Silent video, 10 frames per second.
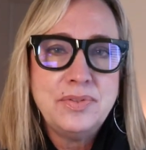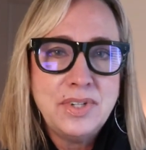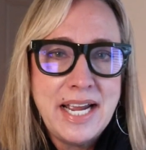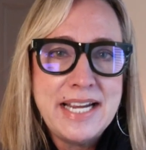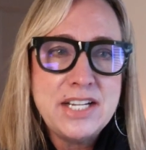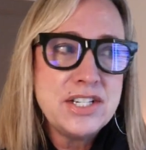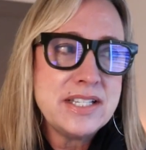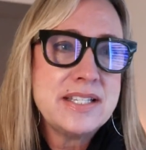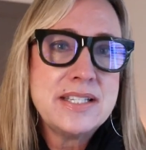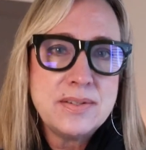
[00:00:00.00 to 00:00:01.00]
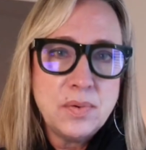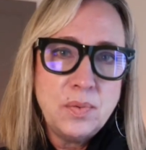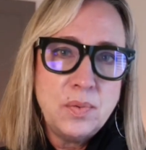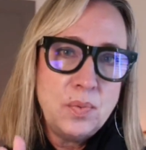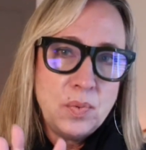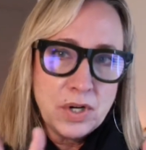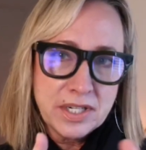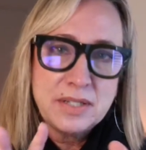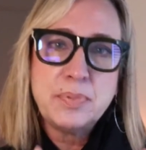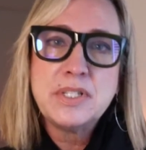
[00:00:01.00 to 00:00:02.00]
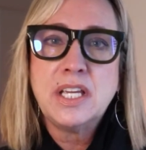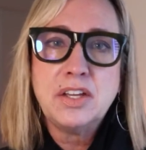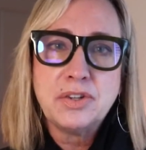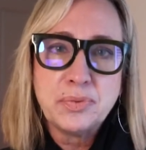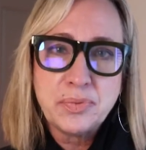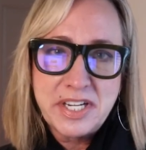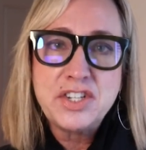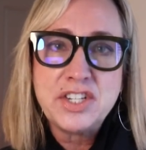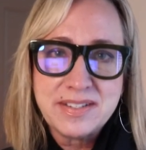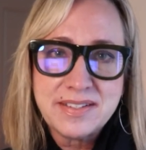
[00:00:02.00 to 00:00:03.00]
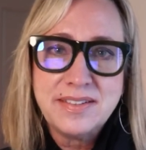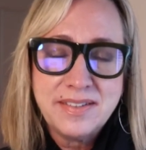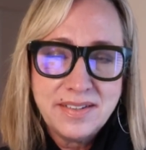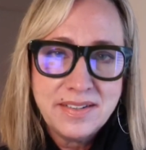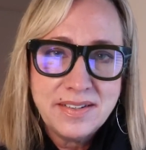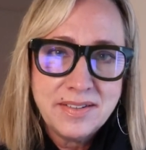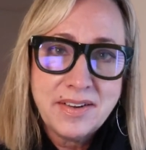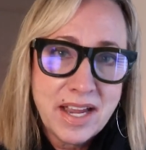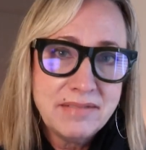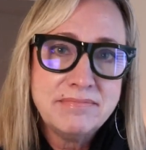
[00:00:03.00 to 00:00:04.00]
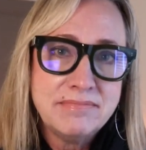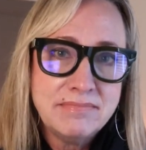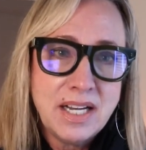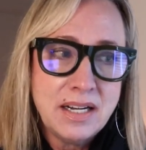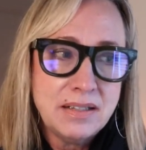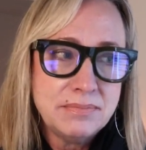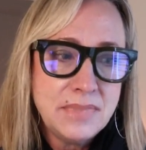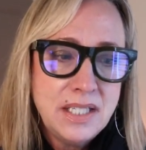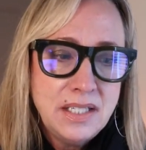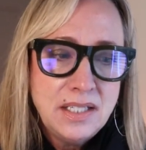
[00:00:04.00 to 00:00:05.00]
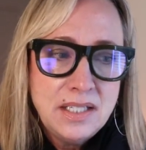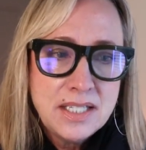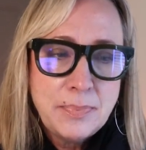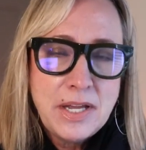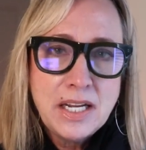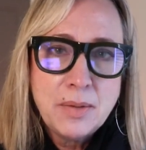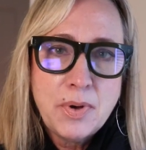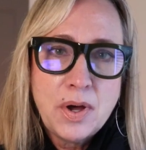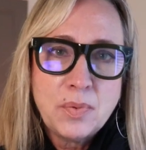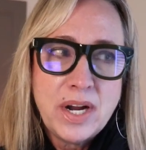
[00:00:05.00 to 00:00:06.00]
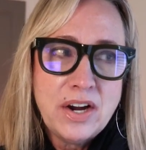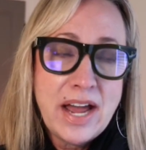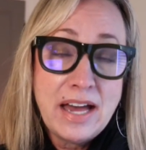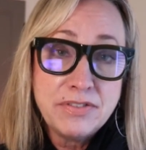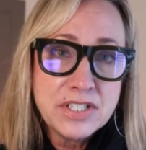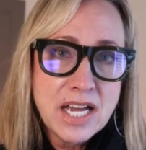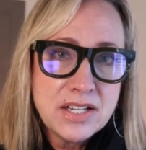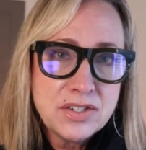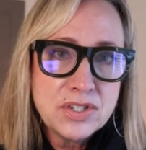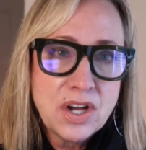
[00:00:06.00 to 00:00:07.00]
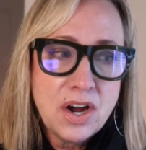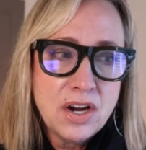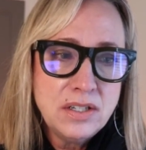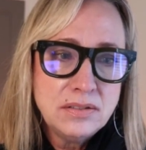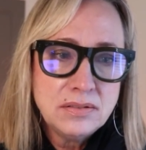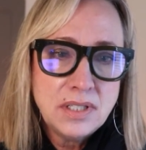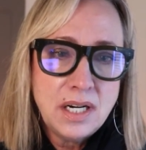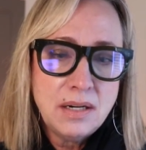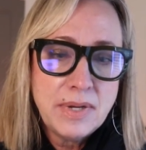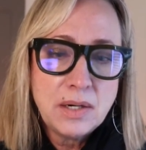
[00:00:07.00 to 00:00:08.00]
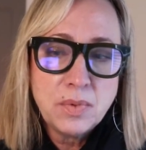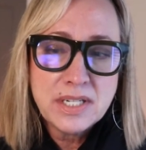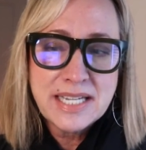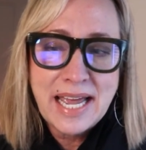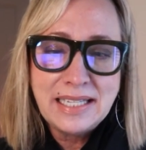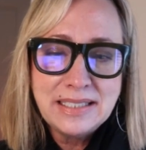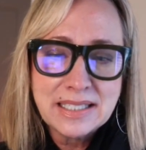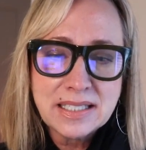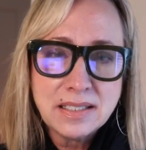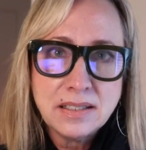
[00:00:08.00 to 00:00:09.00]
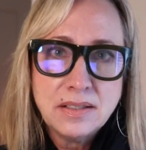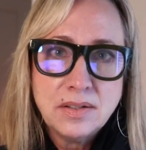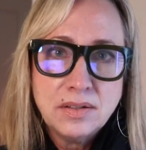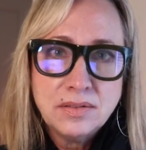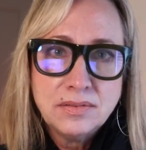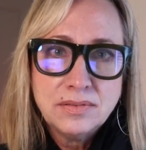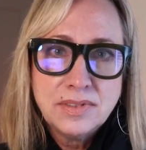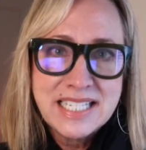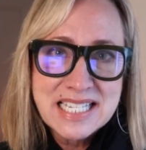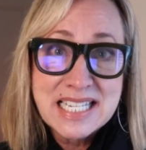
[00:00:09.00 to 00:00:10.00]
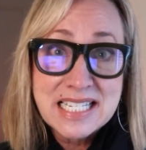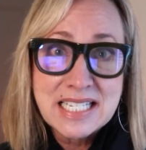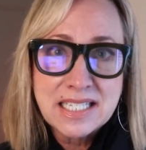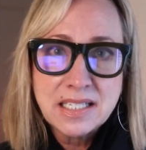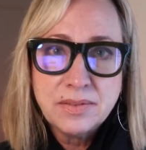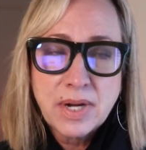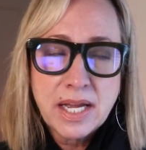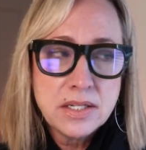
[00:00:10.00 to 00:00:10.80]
agents worked in particular regions, right? Depending upon where advertisers are. And where talent existed, right?